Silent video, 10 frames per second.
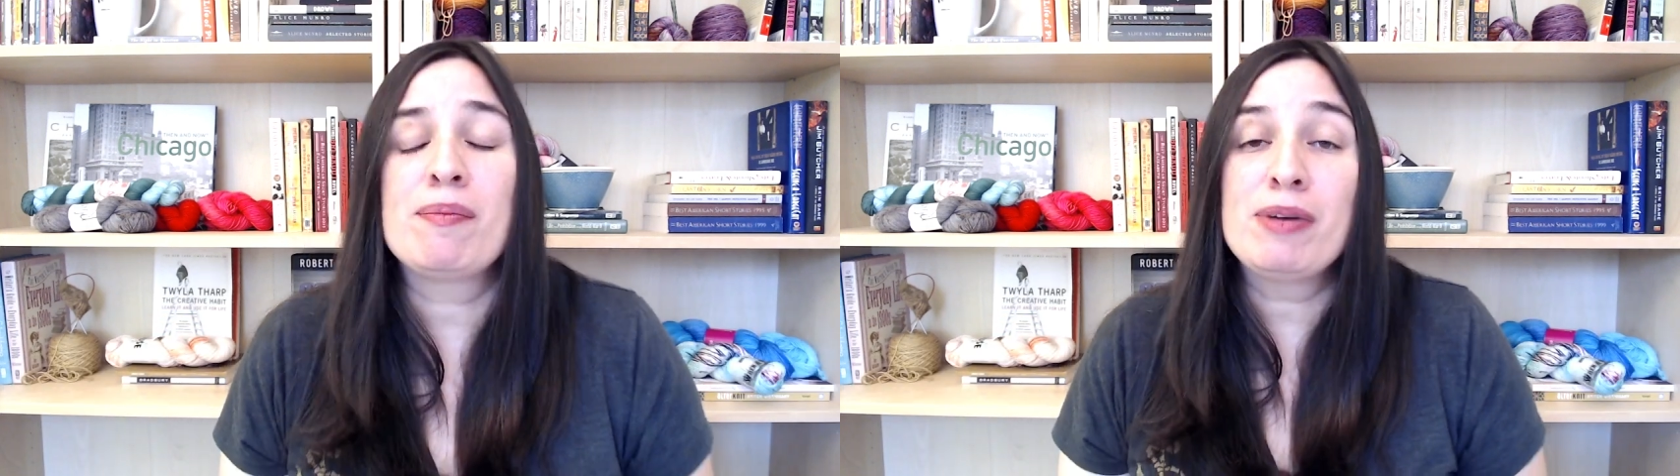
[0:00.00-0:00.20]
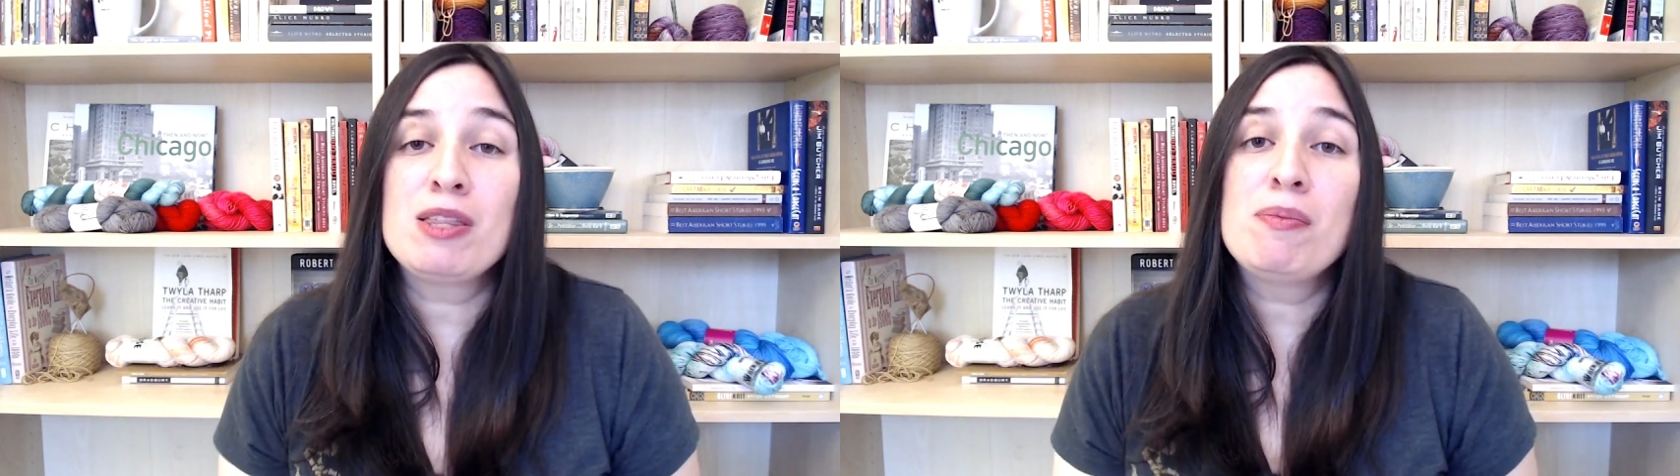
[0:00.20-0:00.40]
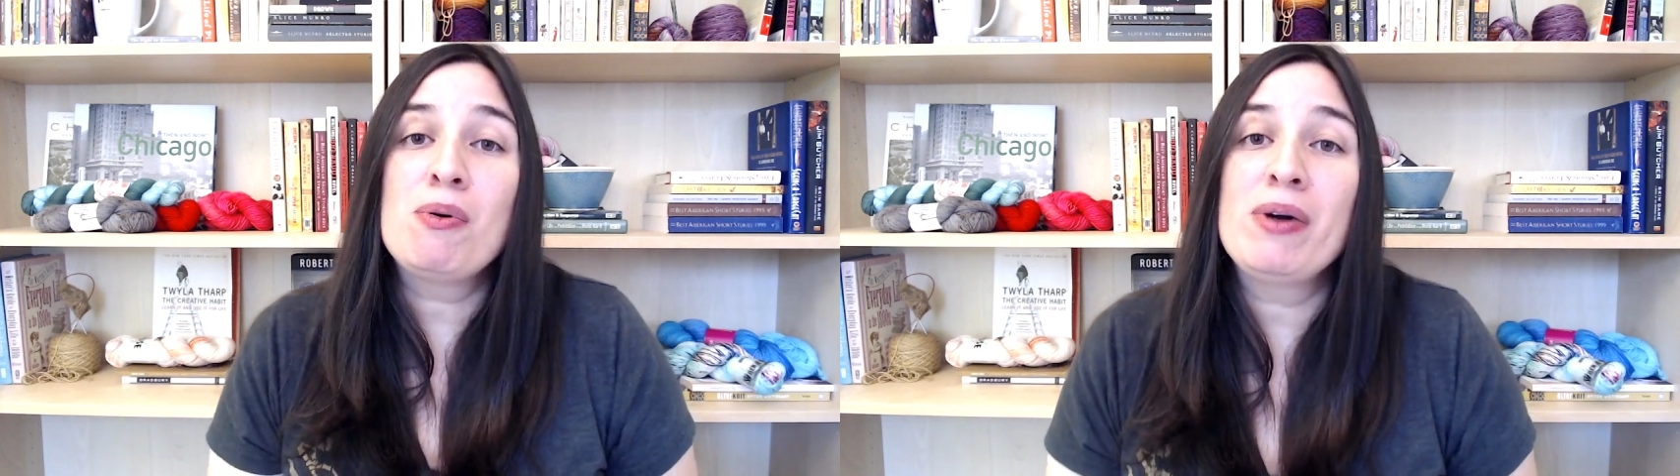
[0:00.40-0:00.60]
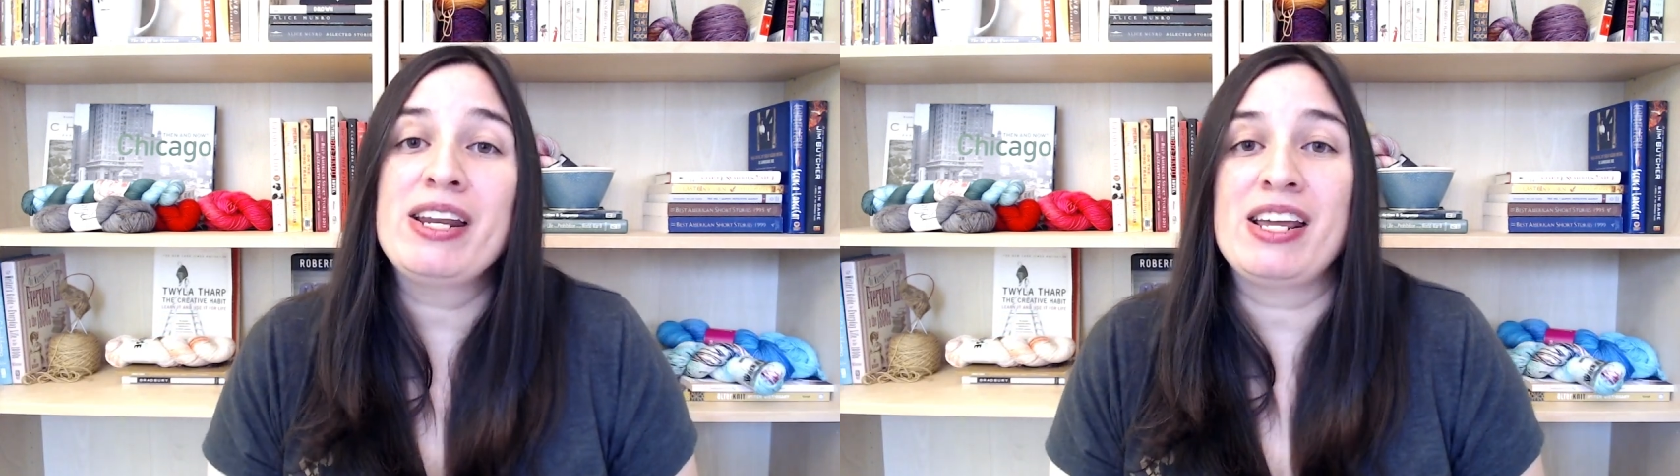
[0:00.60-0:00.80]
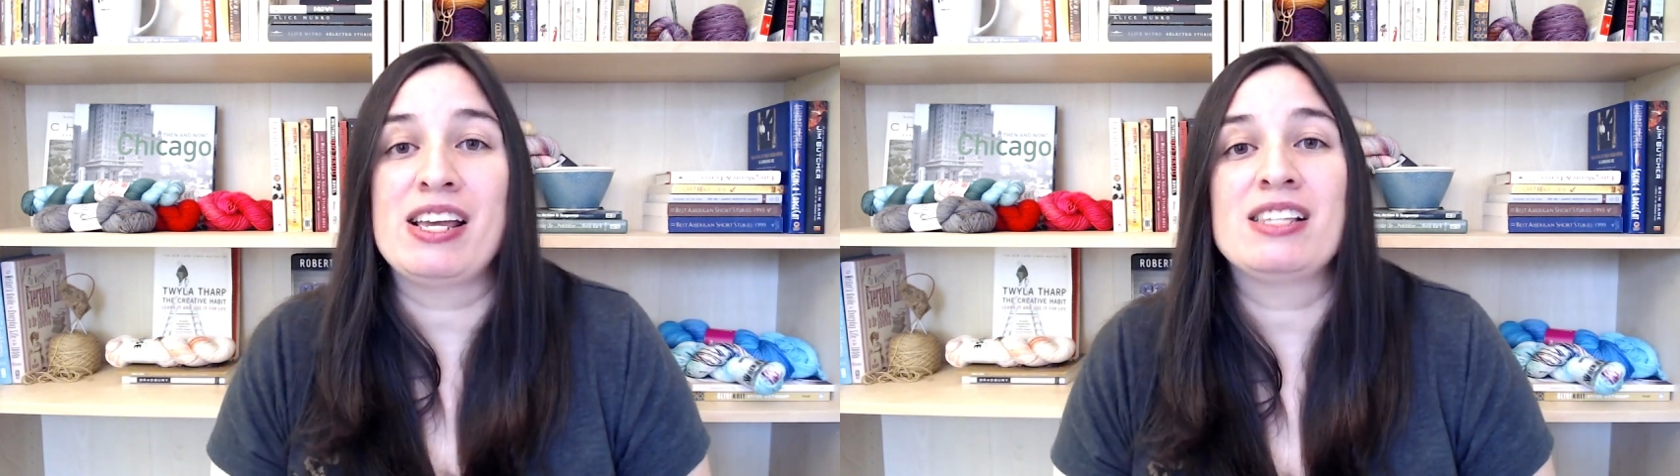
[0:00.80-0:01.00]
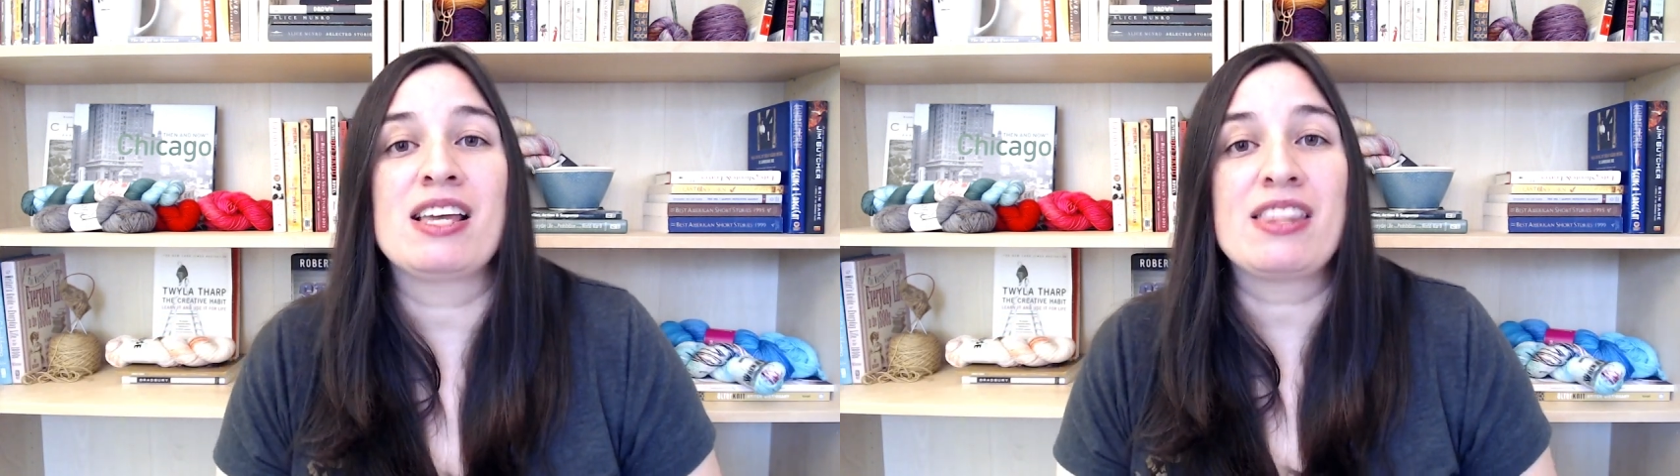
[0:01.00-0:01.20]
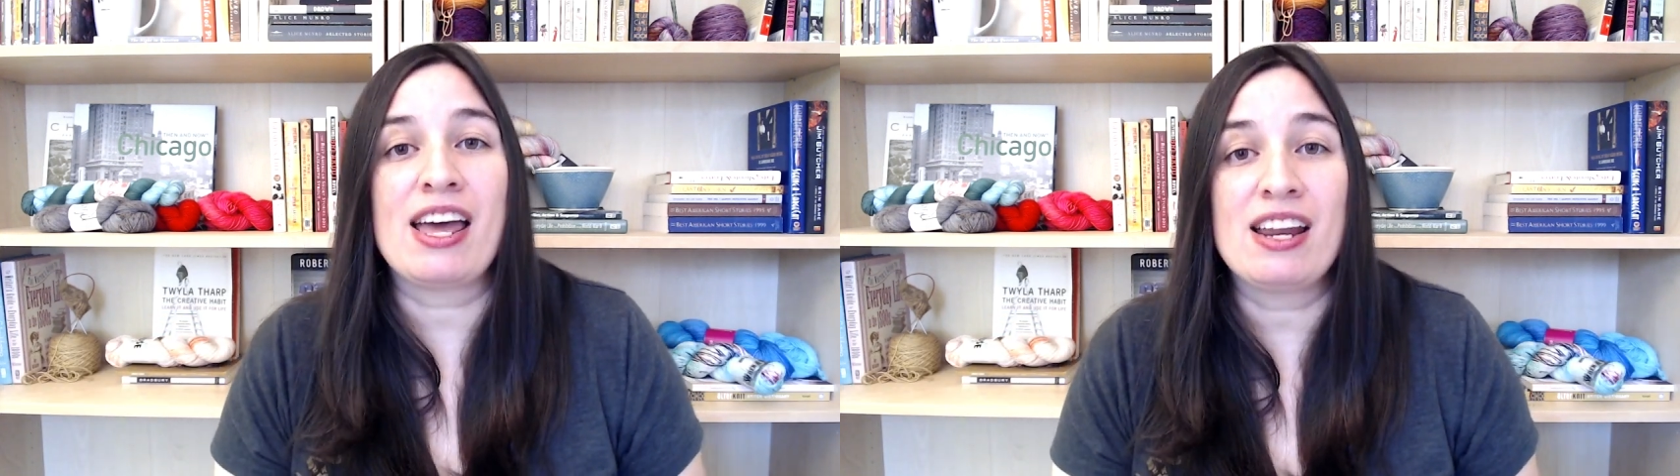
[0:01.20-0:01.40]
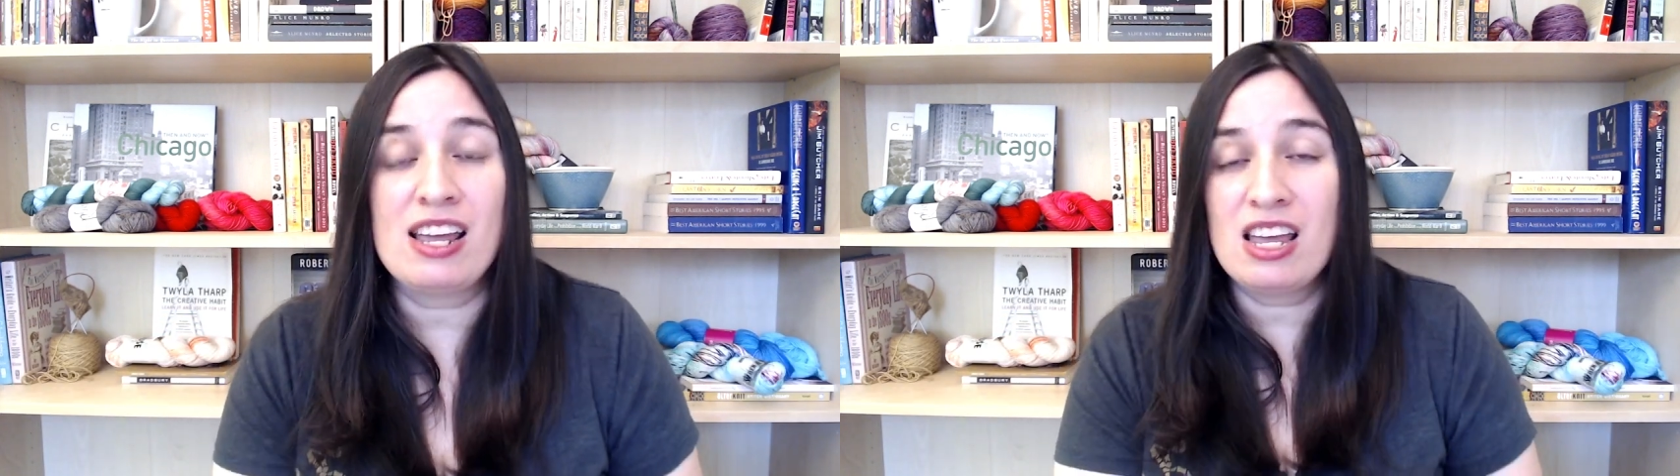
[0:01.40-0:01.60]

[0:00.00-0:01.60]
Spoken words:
But the point is that